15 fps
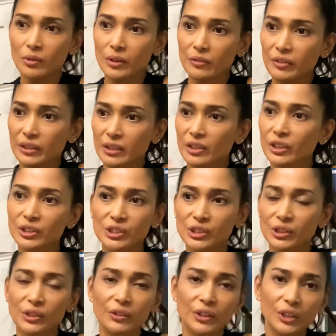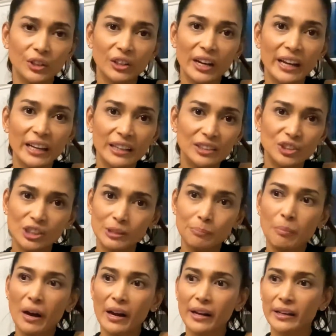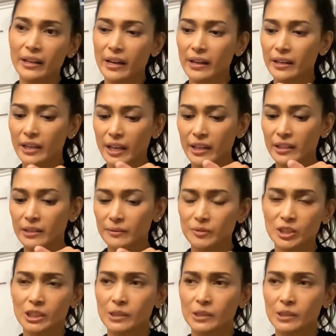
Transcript: if it hurts your hand, just buy a